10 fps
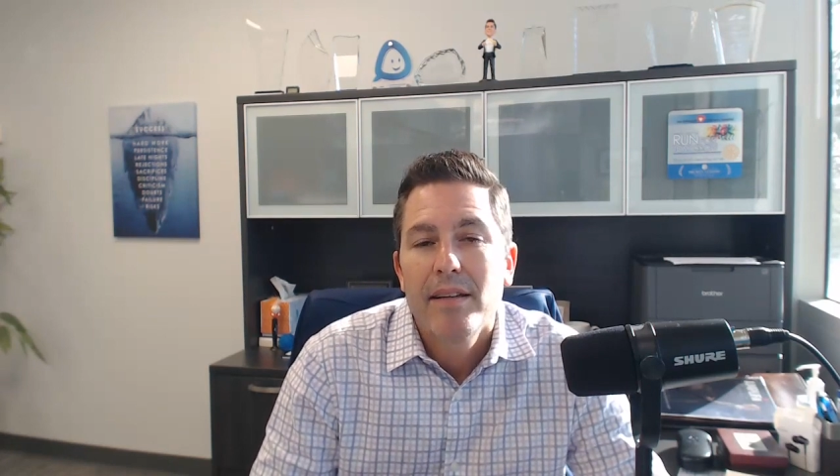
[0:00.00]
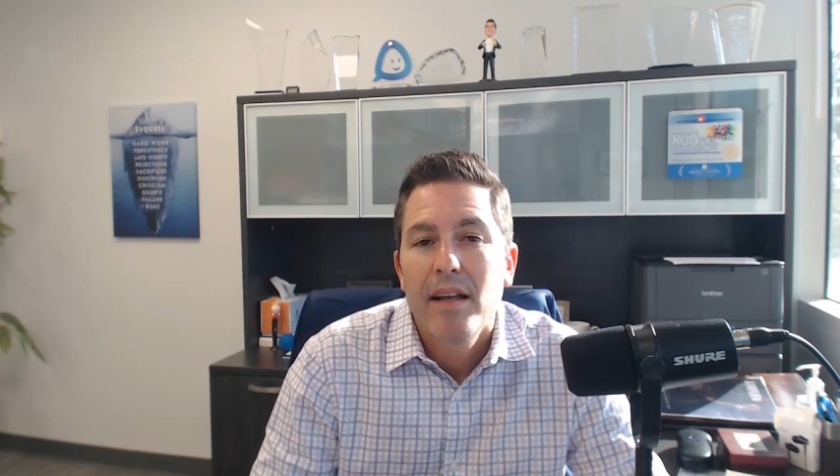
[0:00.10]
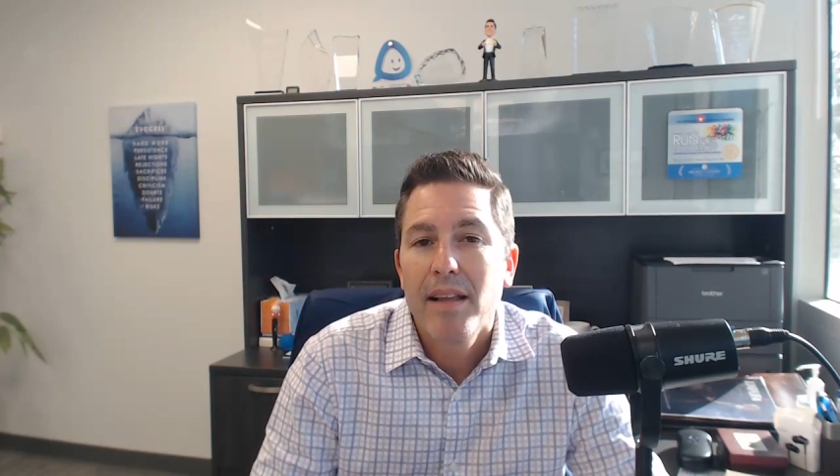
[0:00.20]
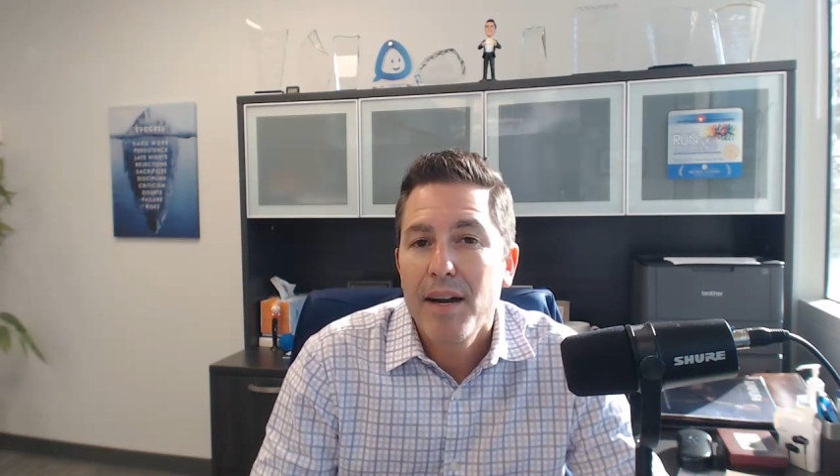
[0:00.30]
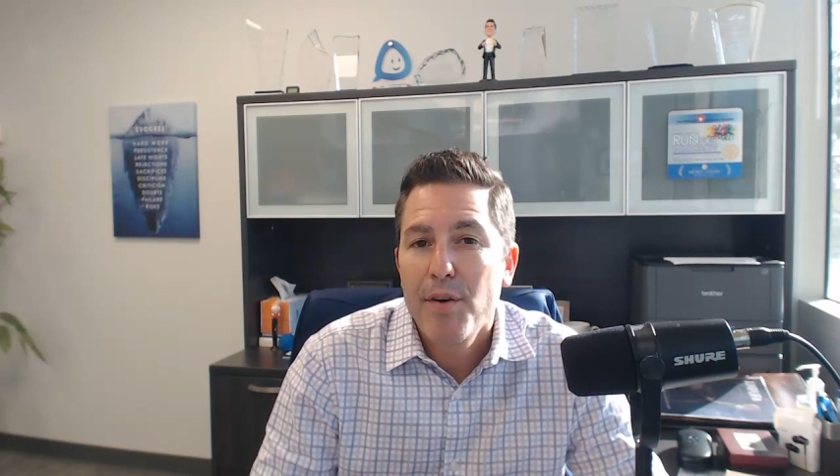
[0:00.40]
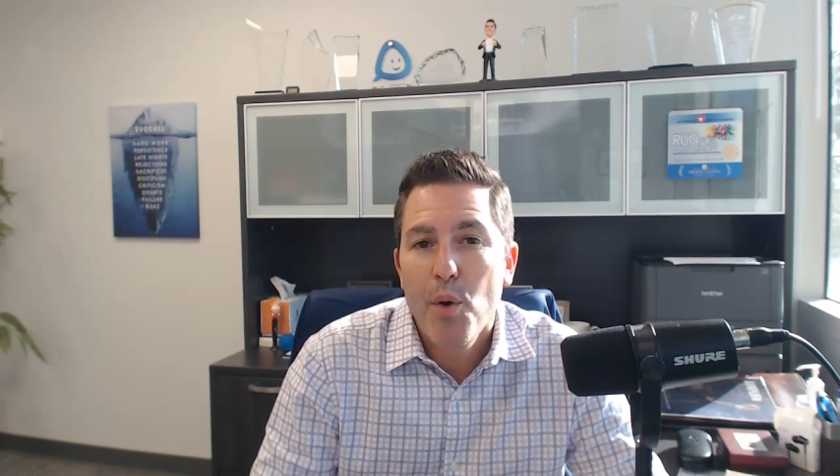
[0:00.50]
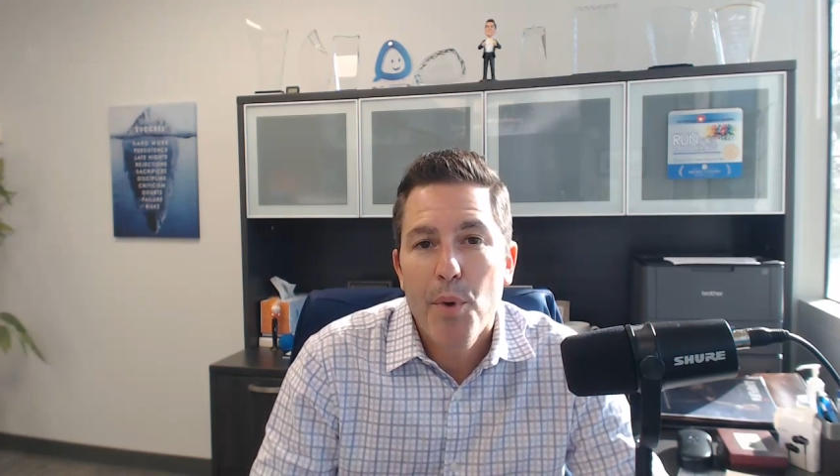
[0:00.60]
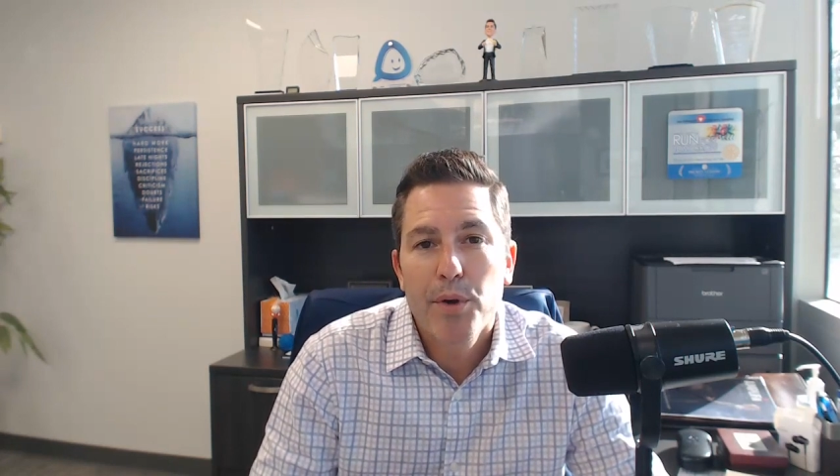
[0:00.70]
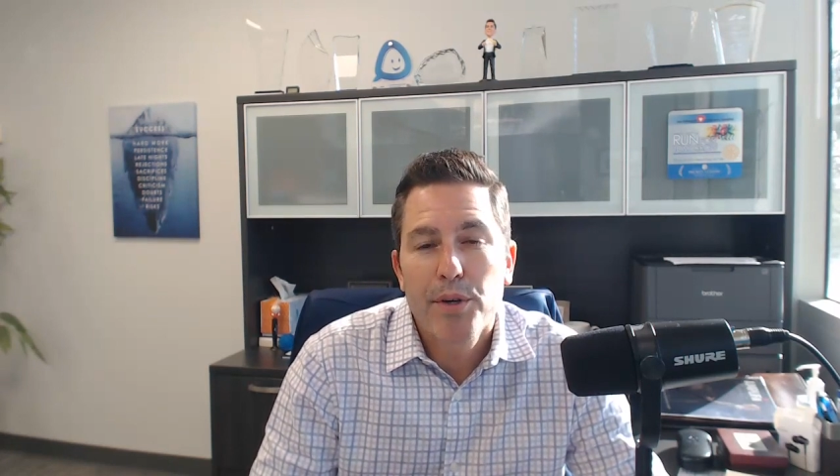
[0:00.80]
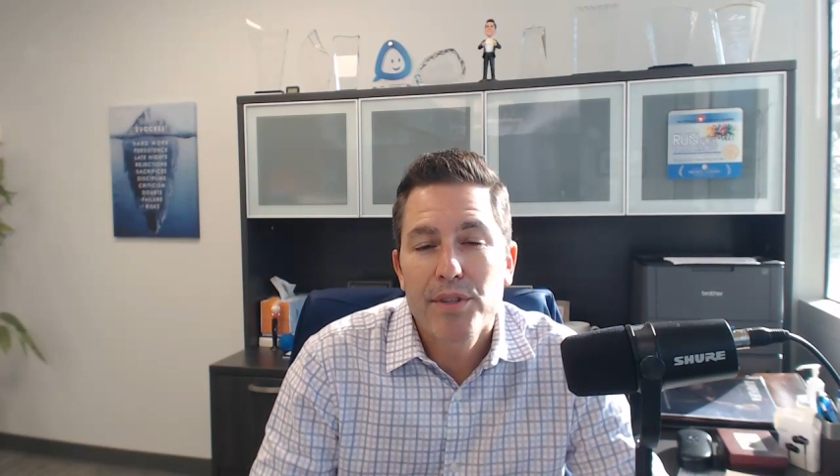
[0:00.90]
a lot of
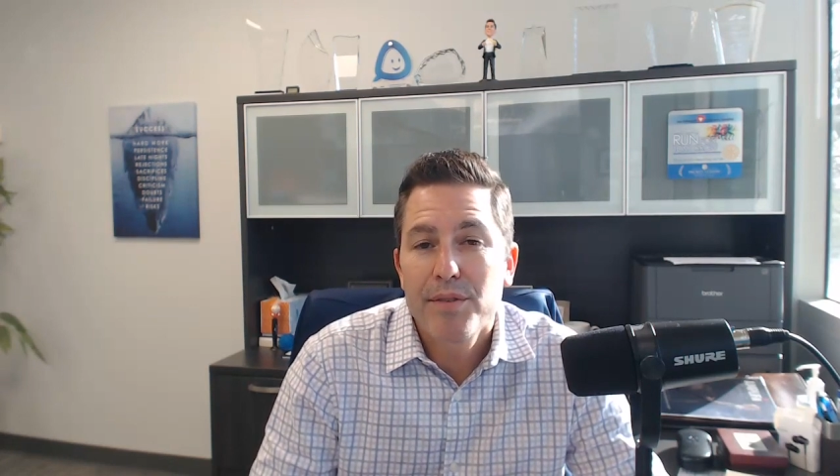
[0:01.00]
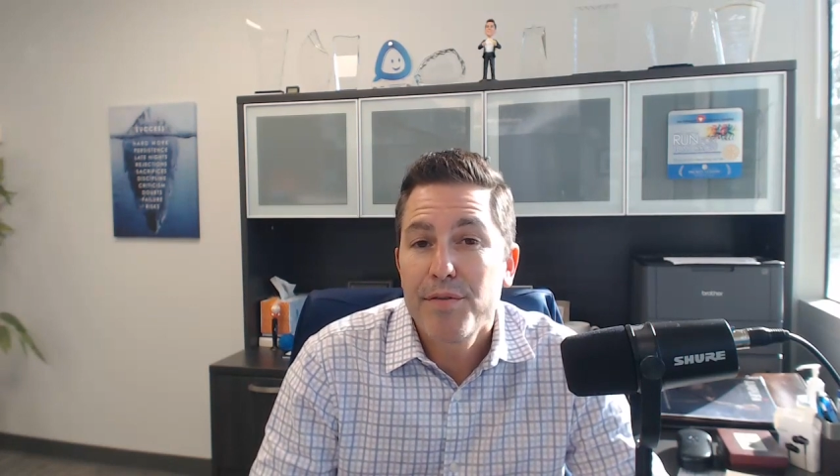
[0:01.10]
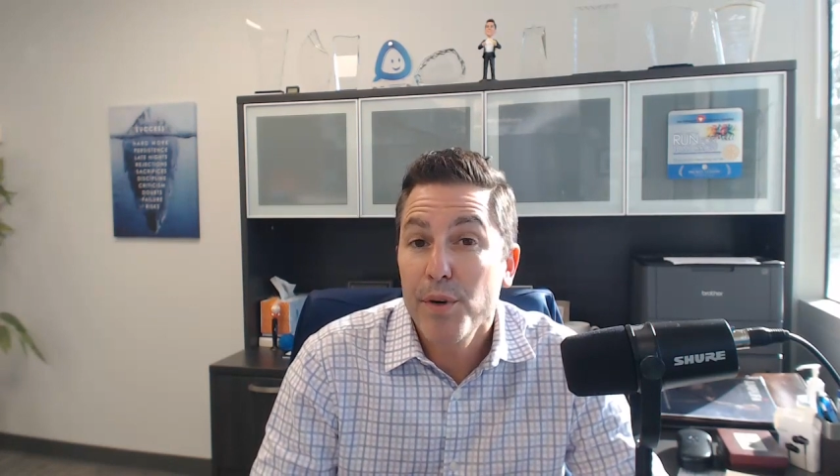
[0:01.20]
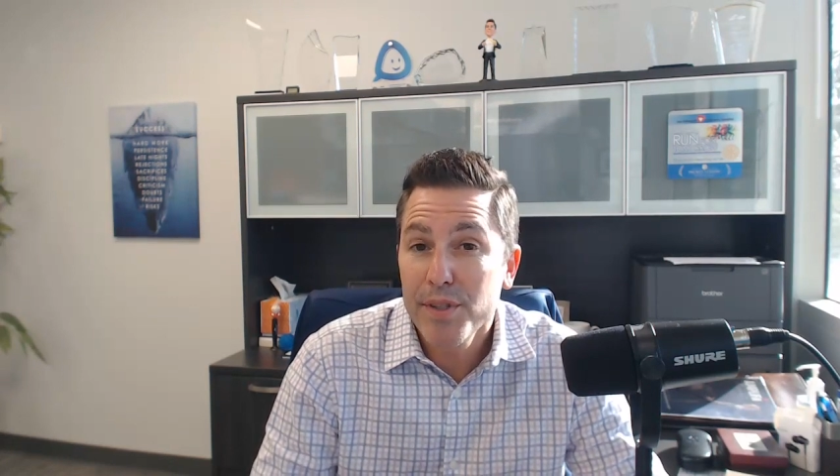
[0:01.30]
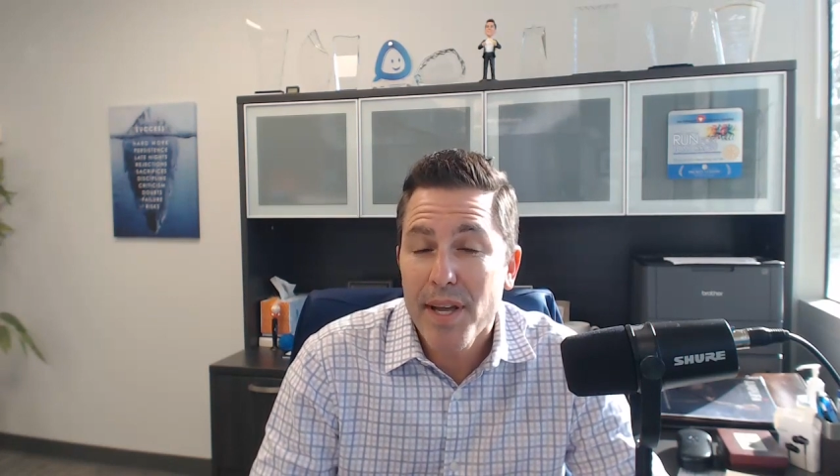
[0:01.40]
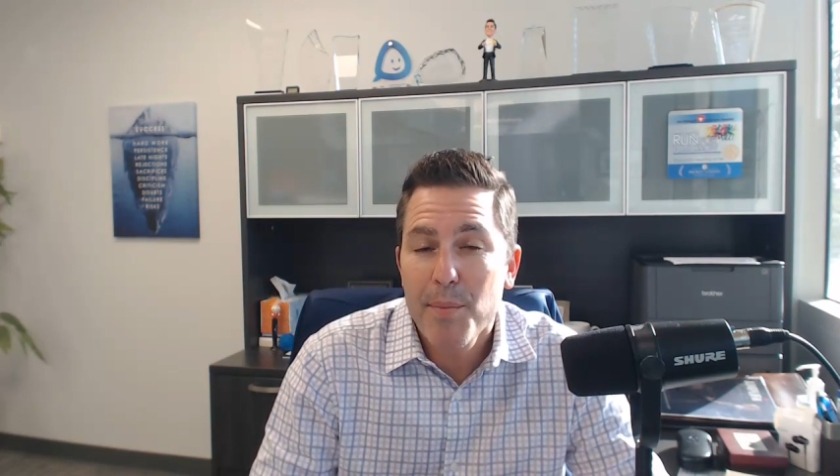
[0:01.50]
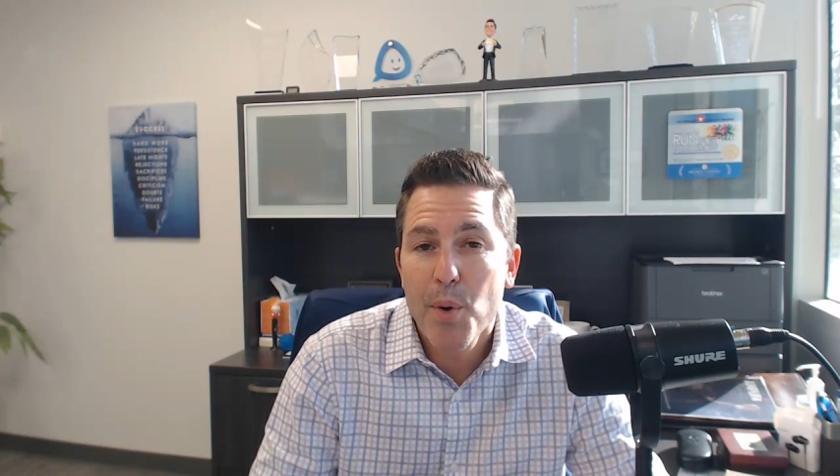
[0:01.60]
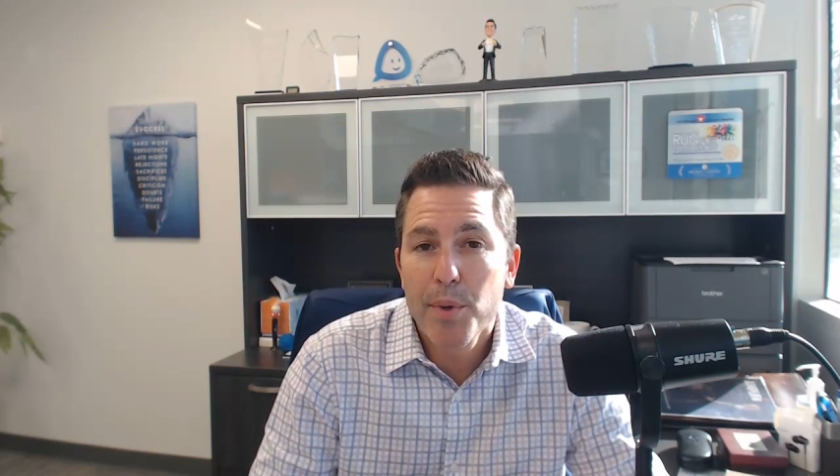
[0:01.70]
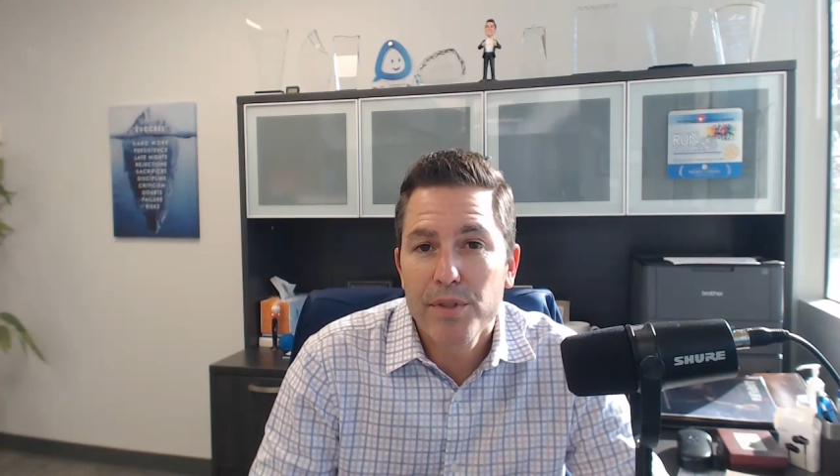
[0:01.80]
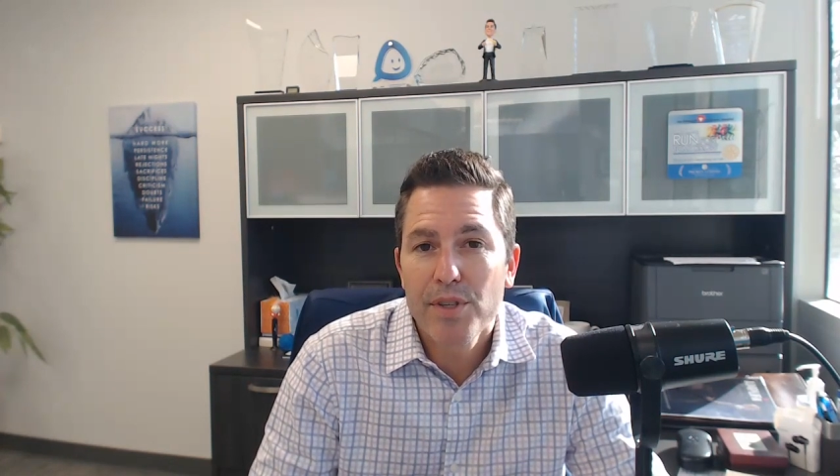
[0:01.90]
homeowners and first time
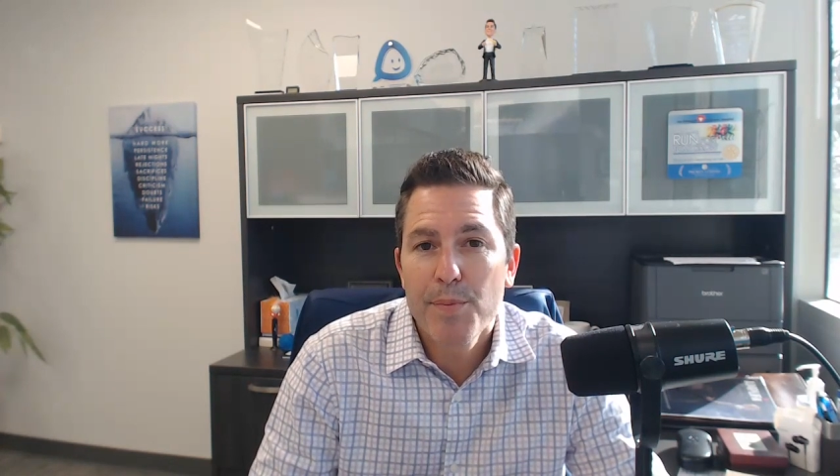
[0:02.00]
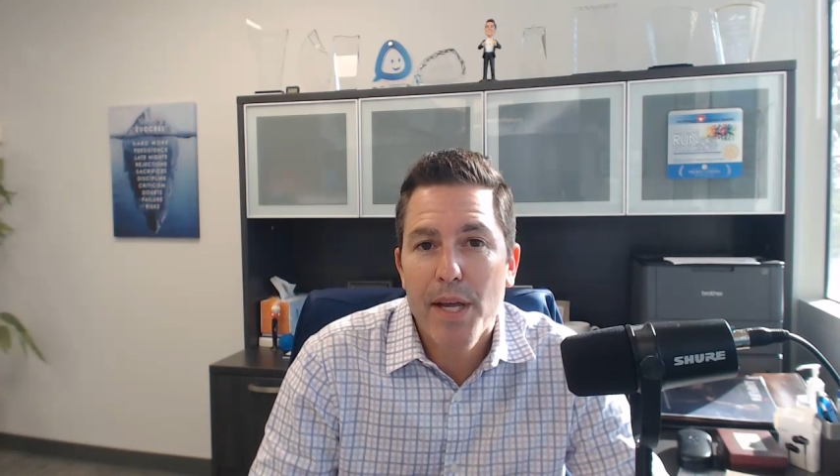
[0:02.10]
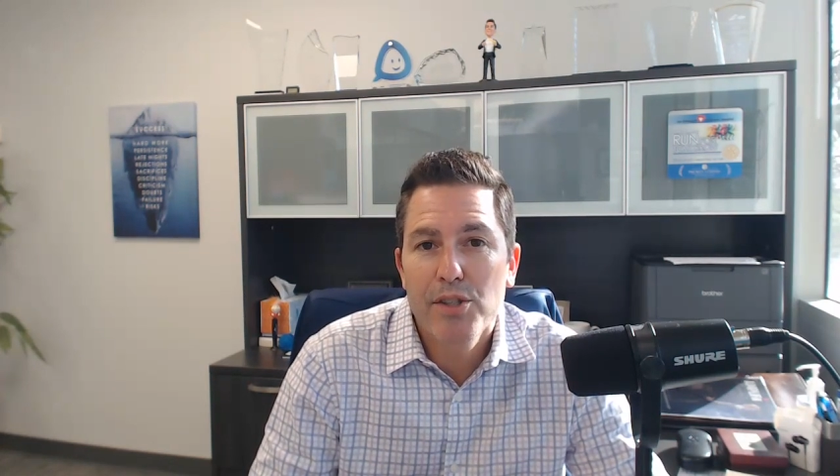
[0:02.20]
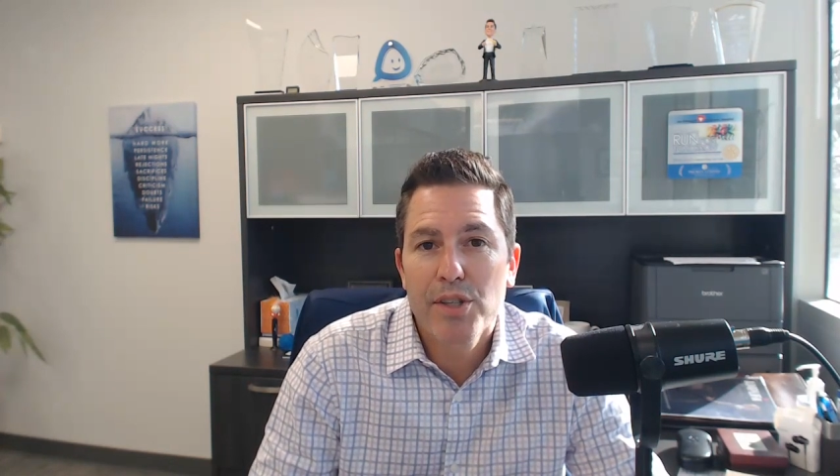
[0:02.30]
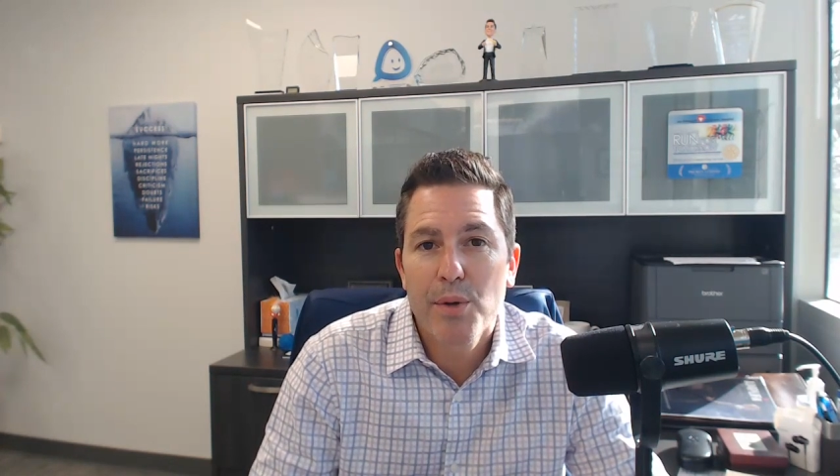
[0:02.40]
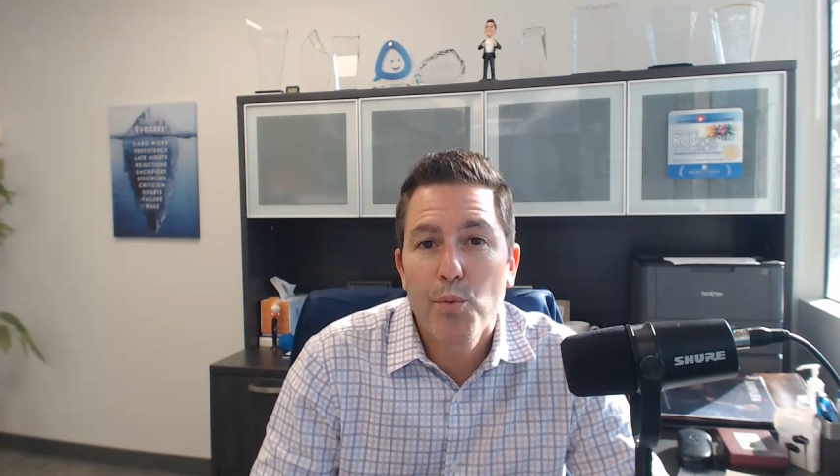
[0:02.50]
homeowners, especially,